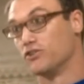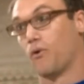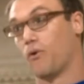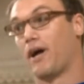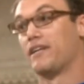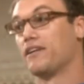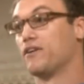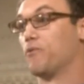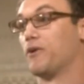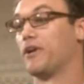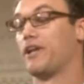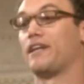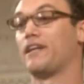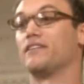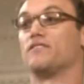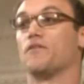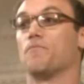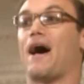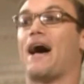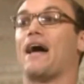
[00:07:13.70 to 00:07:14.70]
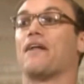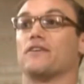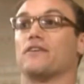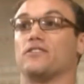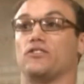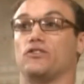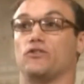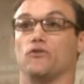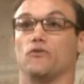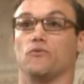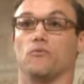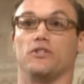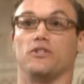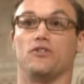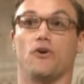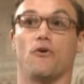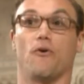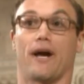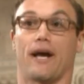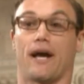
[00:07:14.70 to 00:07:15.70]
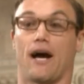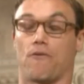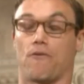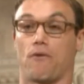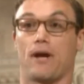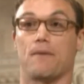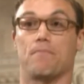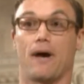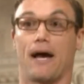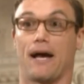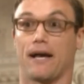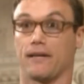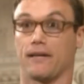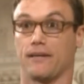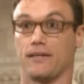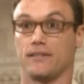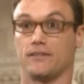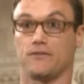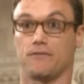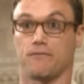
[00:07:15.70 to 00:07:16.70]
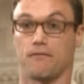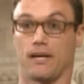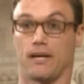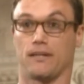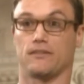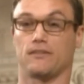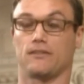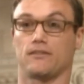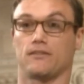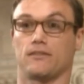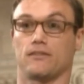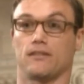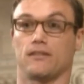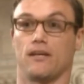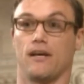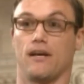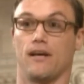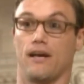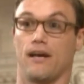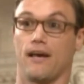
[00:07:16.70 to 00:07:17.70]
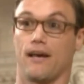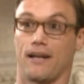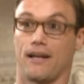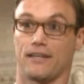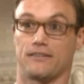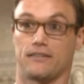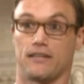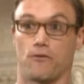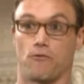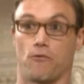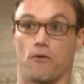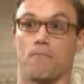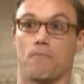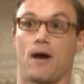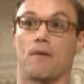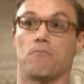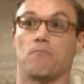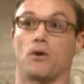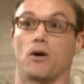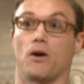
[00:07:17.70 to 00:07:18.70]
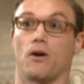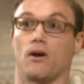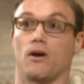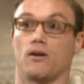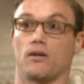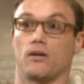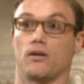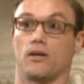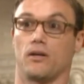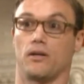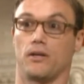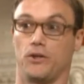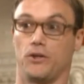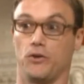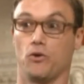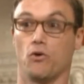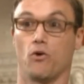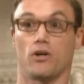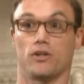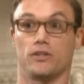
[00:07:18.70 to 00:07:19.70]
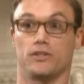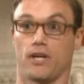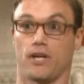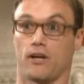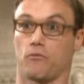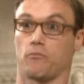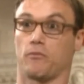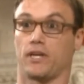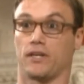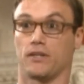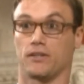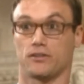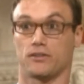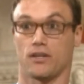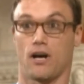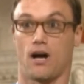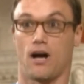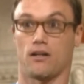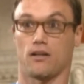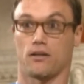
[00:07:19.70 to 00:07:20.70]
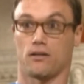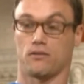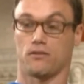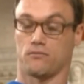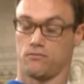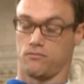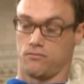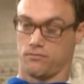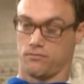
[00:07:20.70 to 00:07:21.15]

So I did what any DeMatha student would do. I got right back in his face. And I said, Remember, you are a gentleman and a scholar.